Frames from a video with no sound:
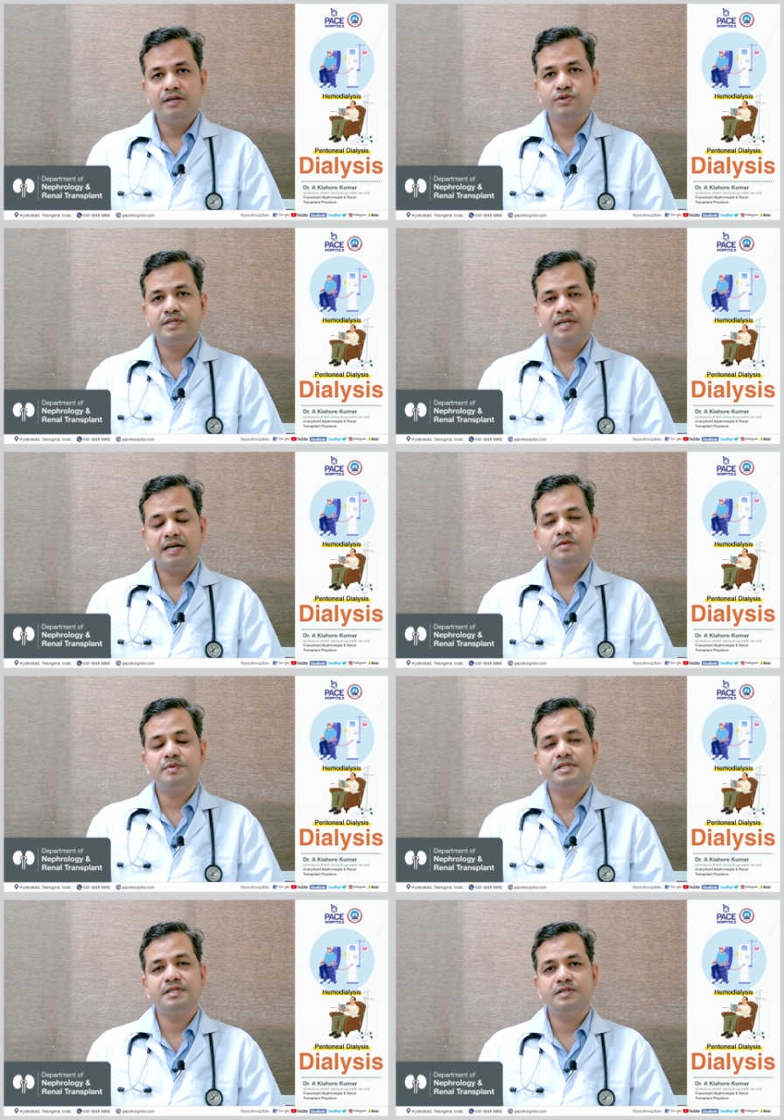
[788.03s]
So in such
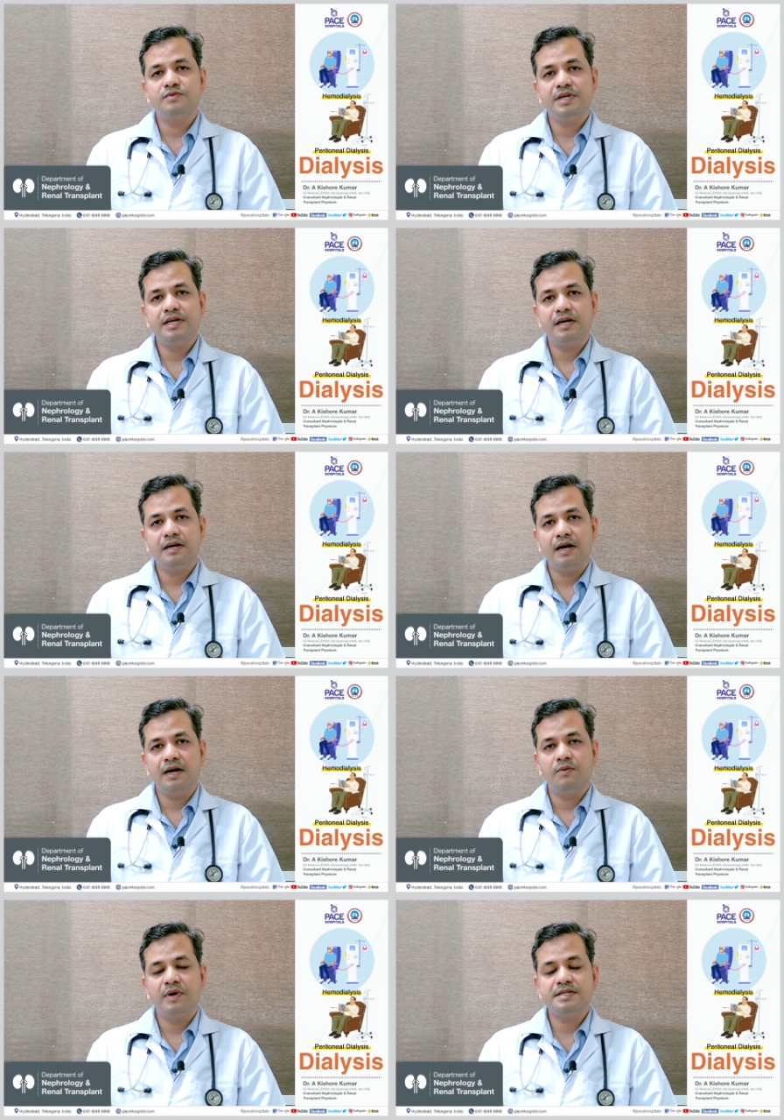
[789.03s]
patients we
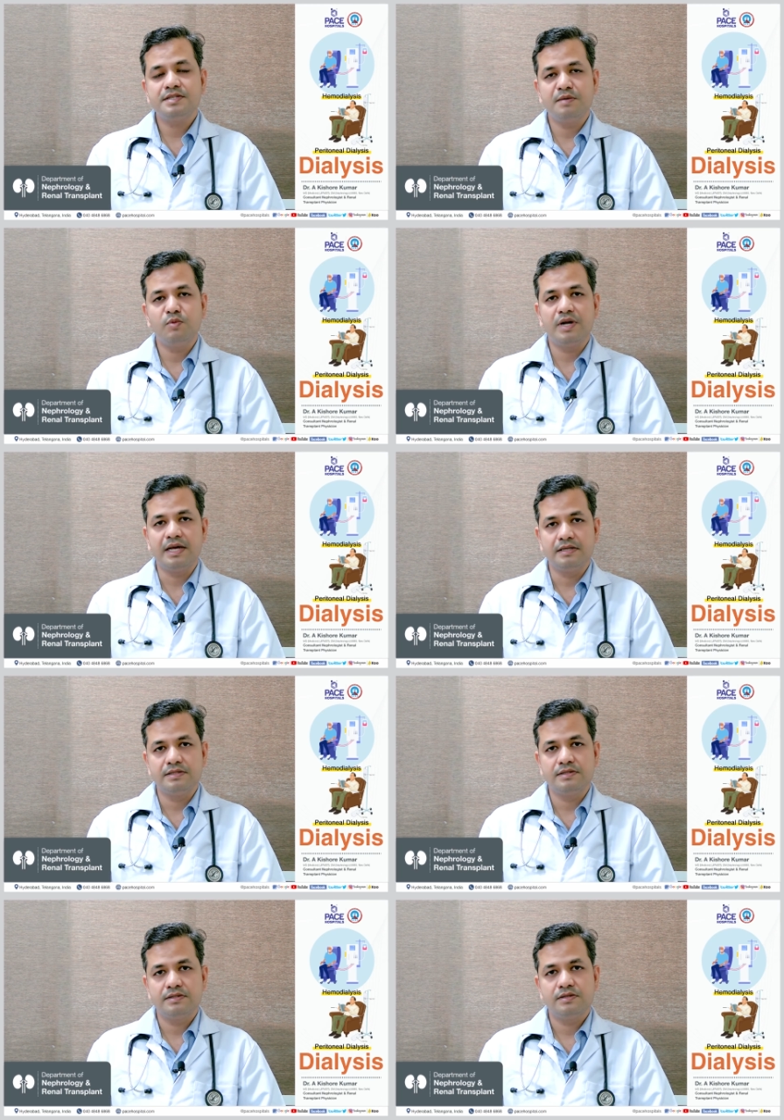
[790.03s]
advise
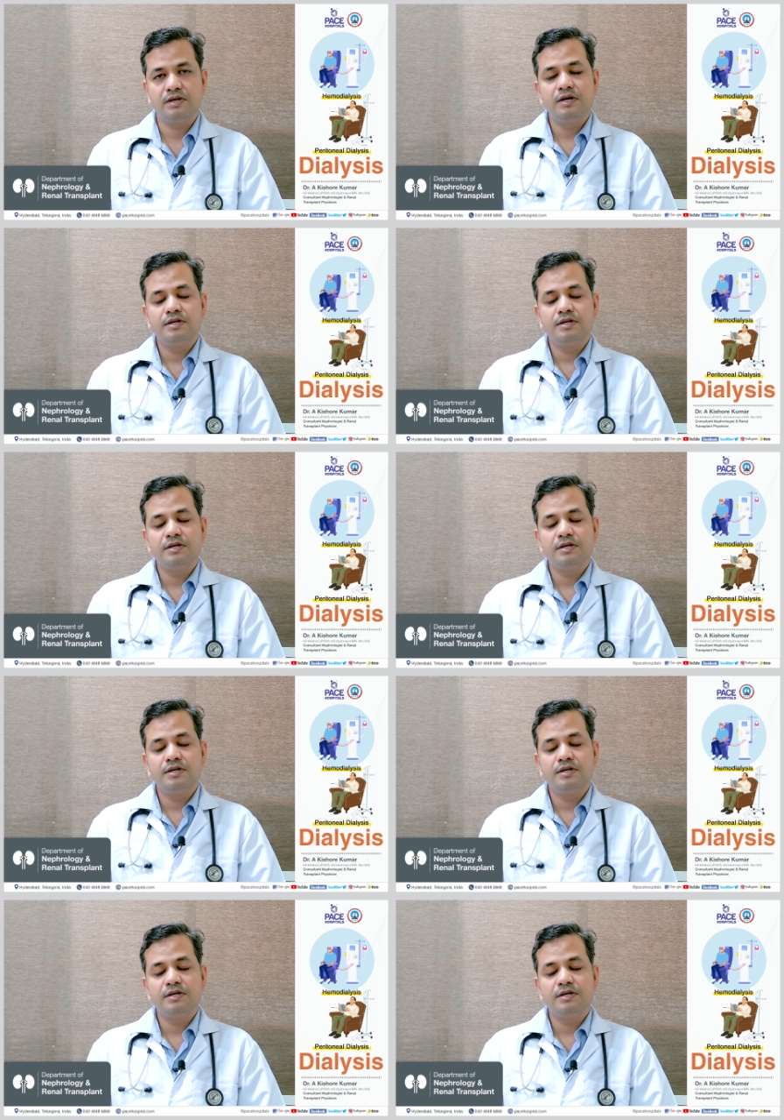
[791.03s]
hemodialysis.